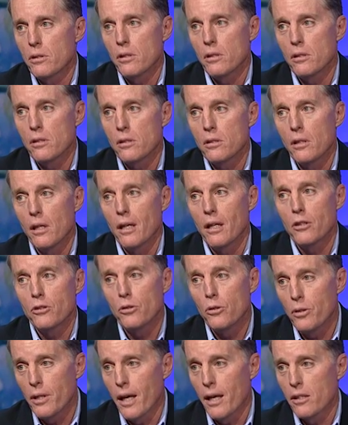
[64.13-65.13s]
since uh,
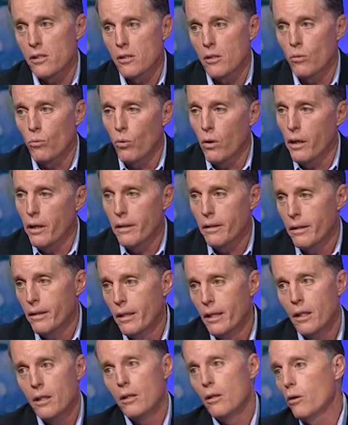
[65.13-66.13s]
two thousand one,
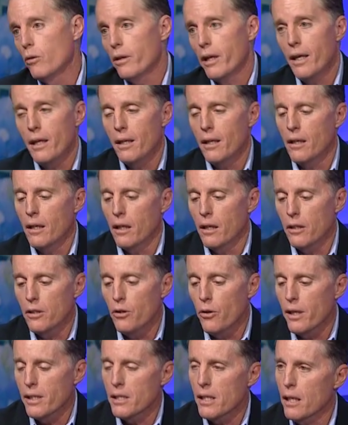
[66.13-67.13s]
located our
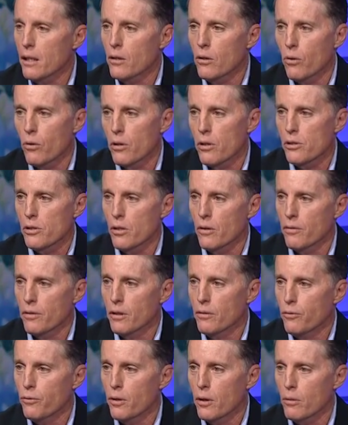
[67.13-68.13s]
U S headquarters over
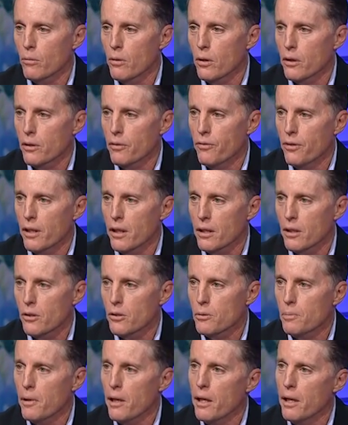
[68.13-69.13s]
in Fort Worth, very
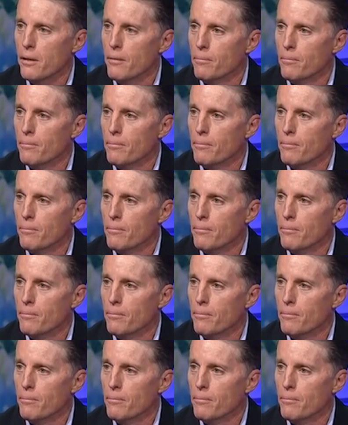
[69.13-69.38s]
close by.